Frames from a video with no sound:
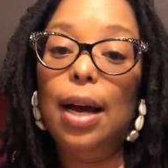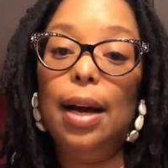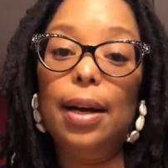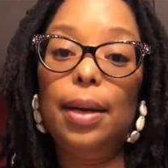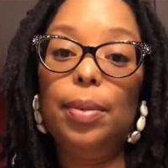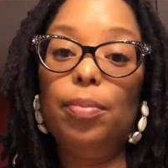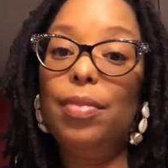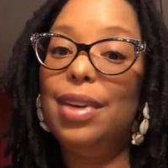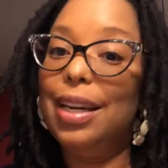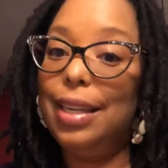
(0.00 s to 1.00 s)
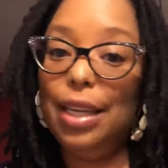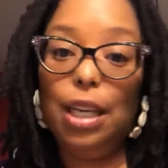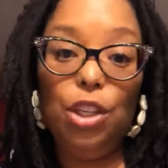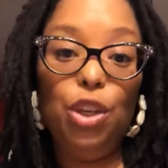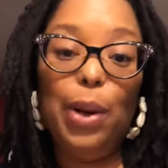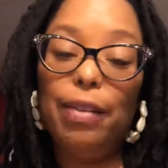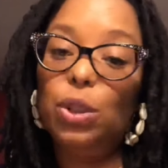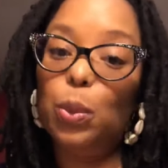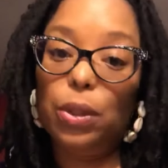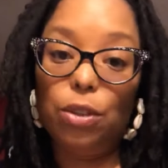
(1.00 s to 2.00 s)
again, you have to
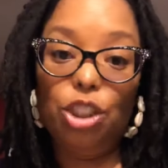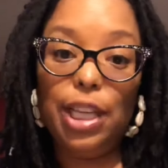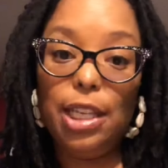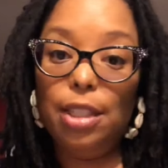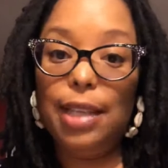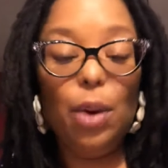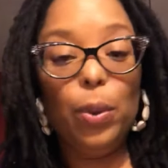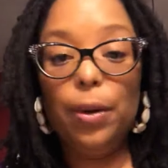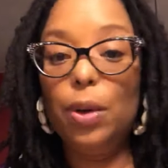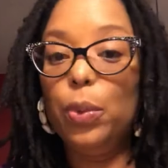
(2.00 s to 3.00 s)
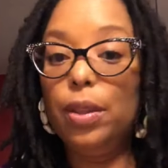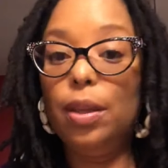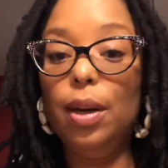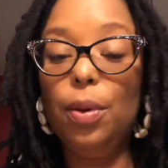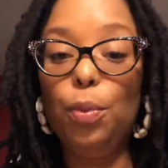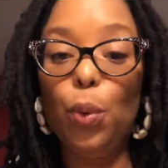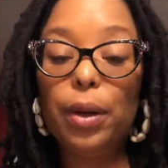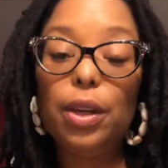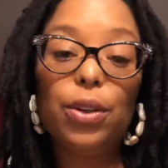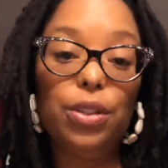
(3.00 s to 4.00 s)
work on changing that, working
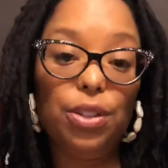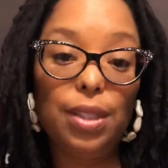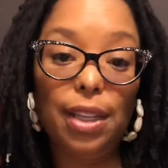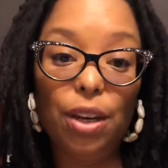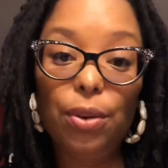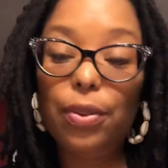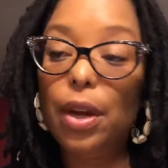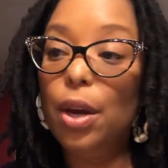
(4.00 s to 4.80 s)
on yourself,